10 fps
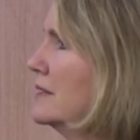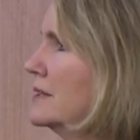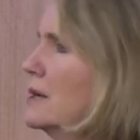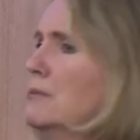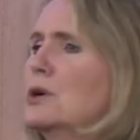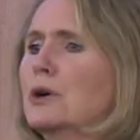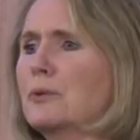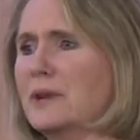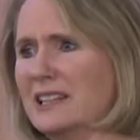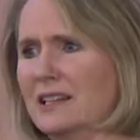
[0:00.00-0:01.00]
the
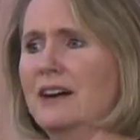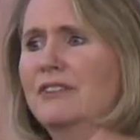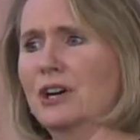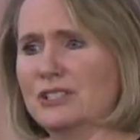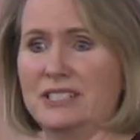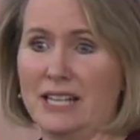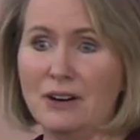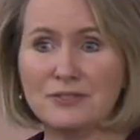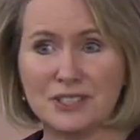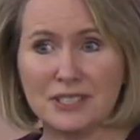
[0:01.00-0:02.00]
more we love
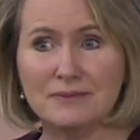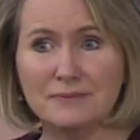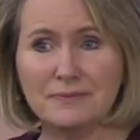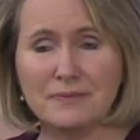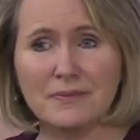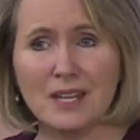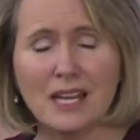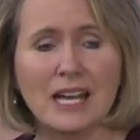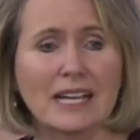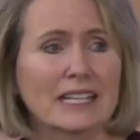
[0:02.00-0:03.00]
ourselves
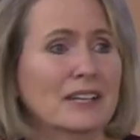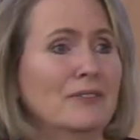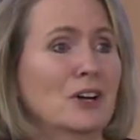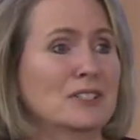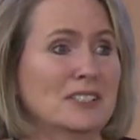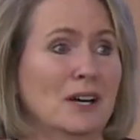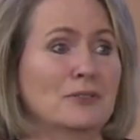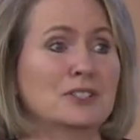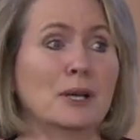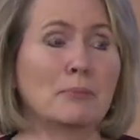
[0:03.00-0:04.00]
and give
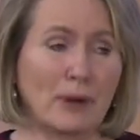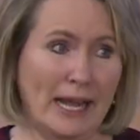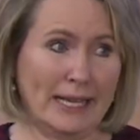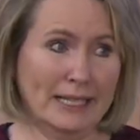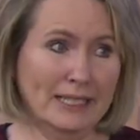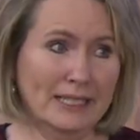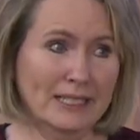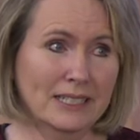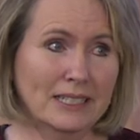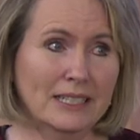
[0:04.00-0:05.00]
ourselves a break
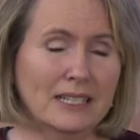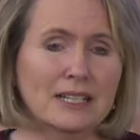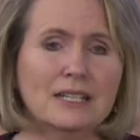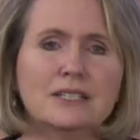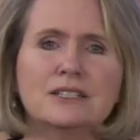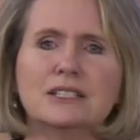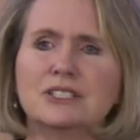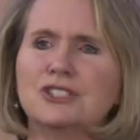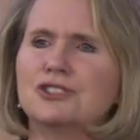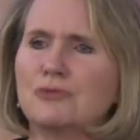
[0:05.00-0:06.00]
the
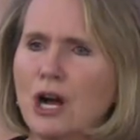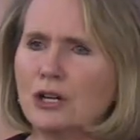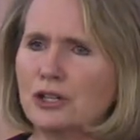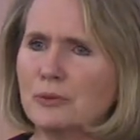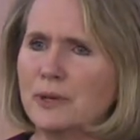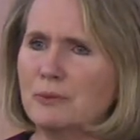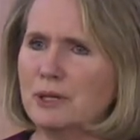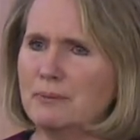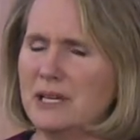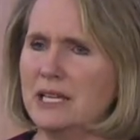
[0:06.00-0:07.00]
stronger we
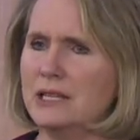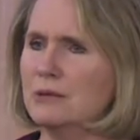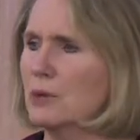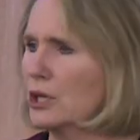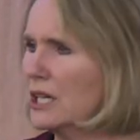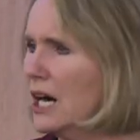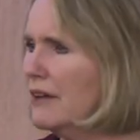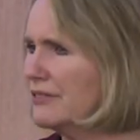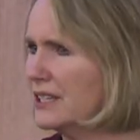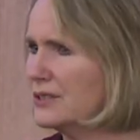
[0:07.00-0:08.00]
will be, the more
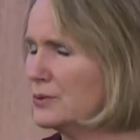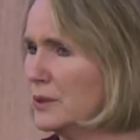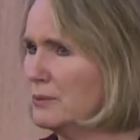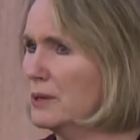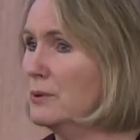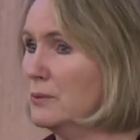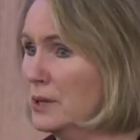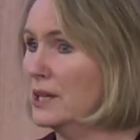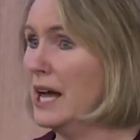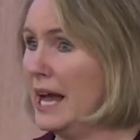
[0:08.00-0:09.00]
confidence we will,
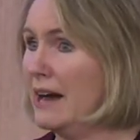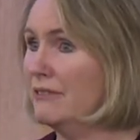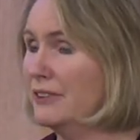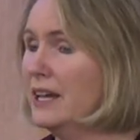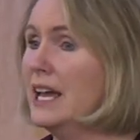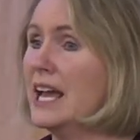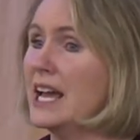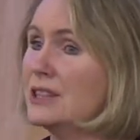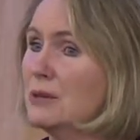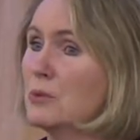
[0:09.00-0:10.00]
will have,
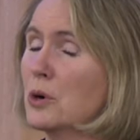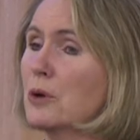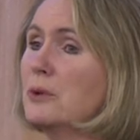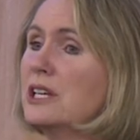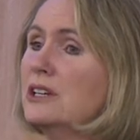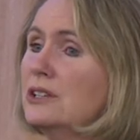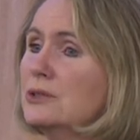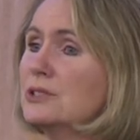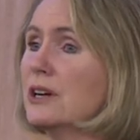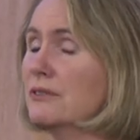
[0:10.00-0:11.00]
and the more we can
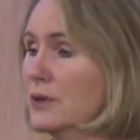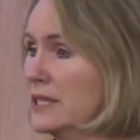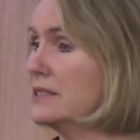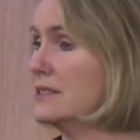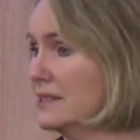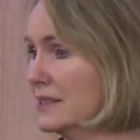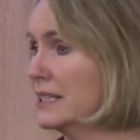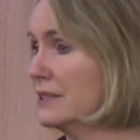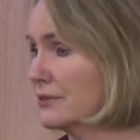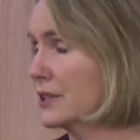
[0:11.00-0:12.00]
use our voices and
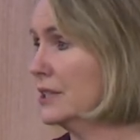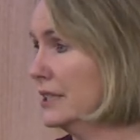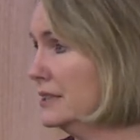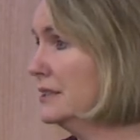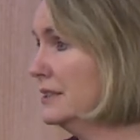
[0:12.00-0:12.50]
lead for good.